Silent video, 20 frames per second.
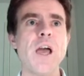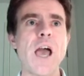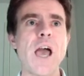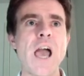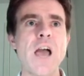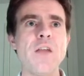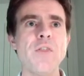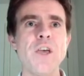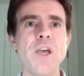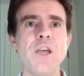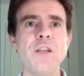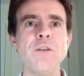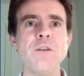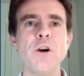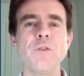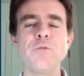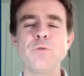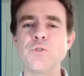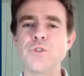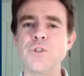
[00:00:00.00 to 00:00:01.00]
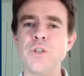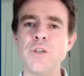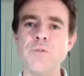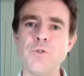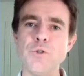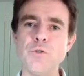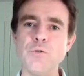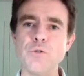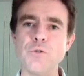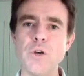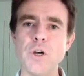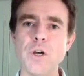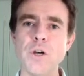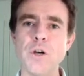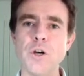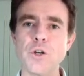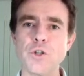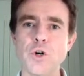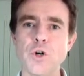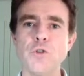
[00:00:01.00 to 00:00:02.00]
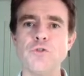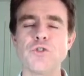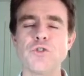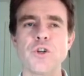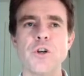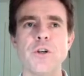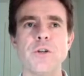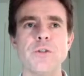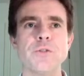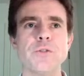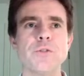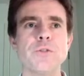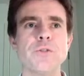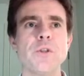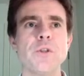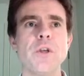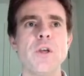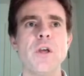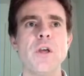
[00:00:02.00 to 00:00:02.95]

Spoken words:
And then I've also given you a contrast